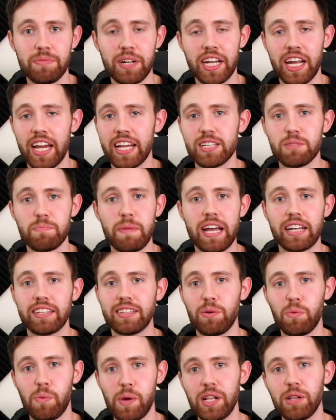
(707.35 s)
and I expect
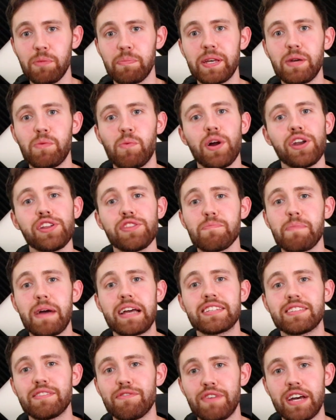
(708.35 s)
it will be one of the
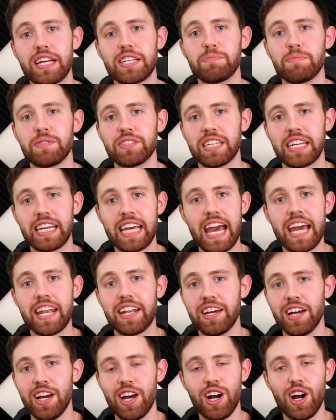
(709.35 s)
best investments
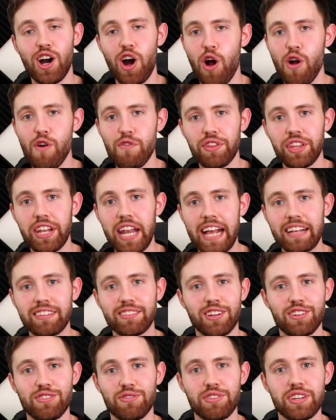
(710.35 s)
again over the next
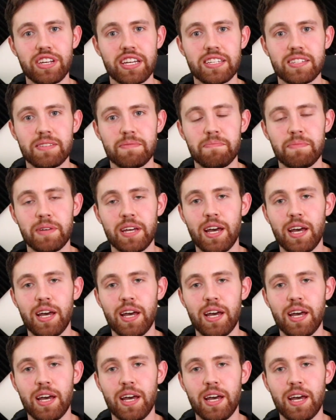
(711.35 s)
100 years.